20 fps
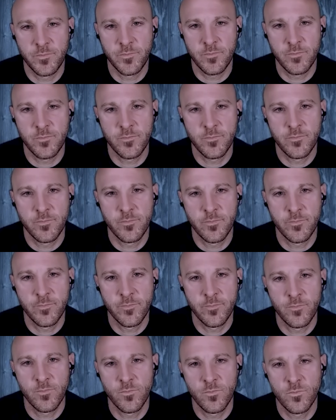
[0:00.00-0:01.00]

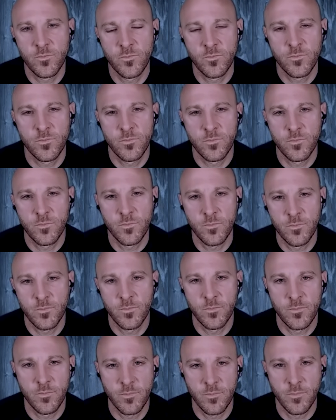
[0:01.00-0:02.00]

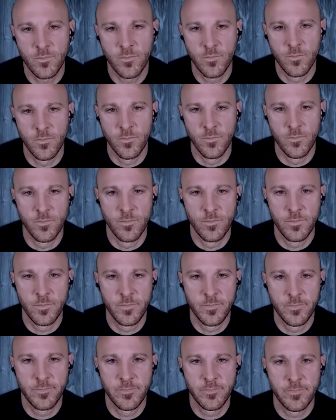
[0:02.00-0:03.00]

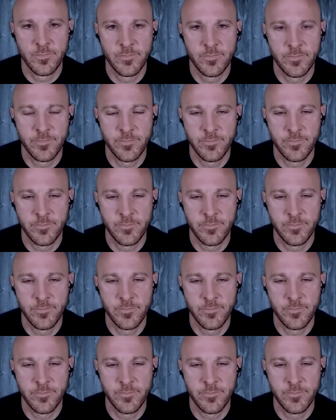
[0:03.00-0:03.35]
This person isn't speaking.